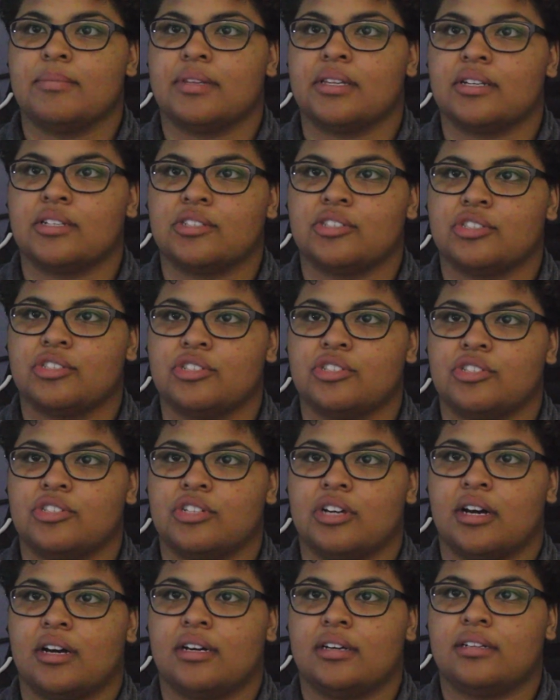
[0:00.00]
But there's
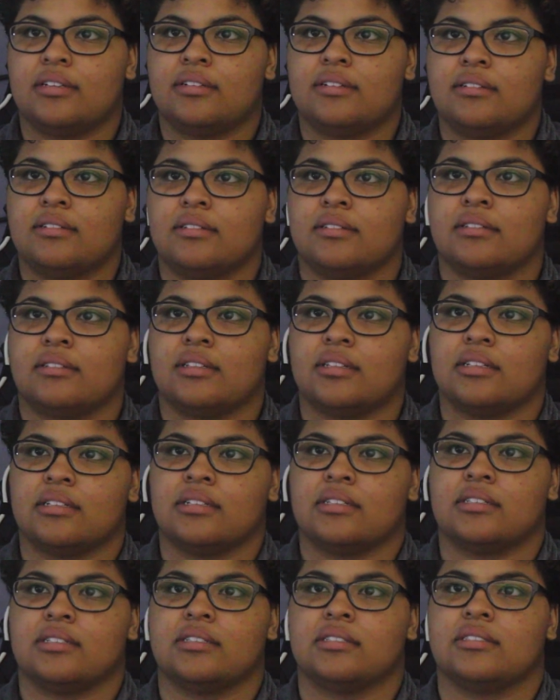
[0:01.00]
John,
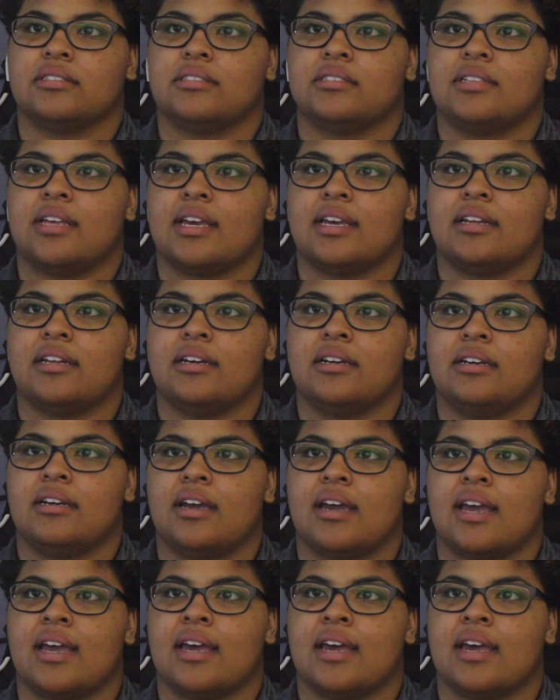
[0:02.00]
there's Ada,